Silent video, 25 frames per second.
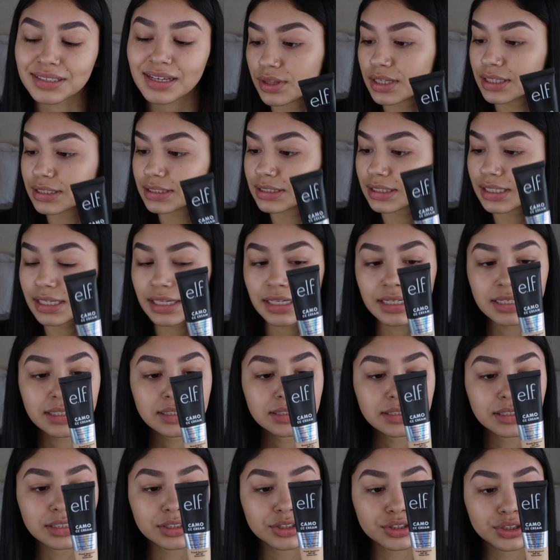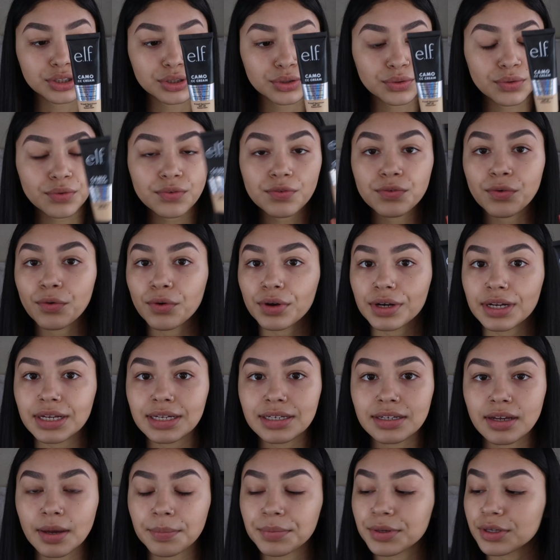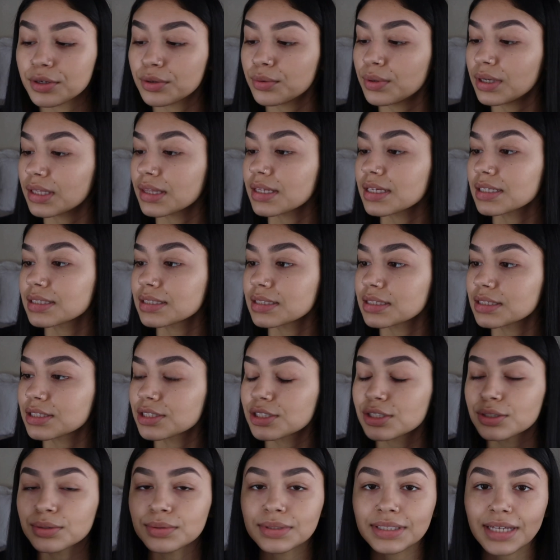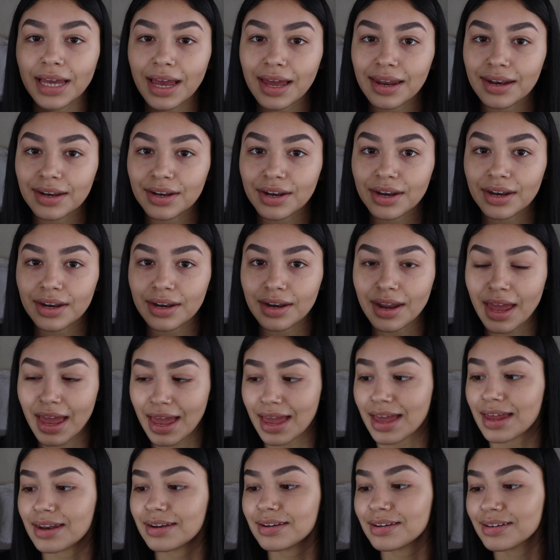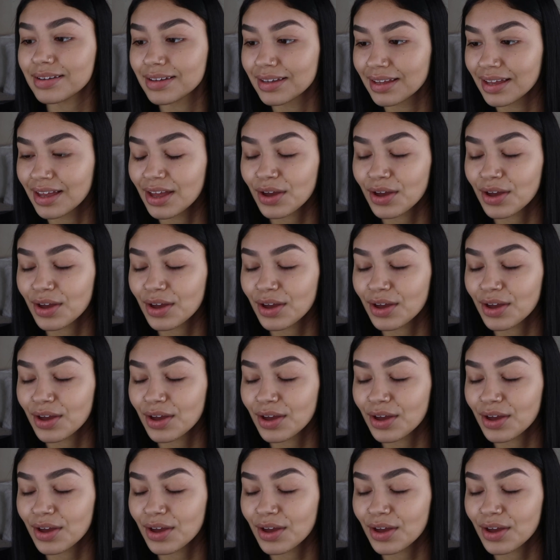This is 240W and this is 210N,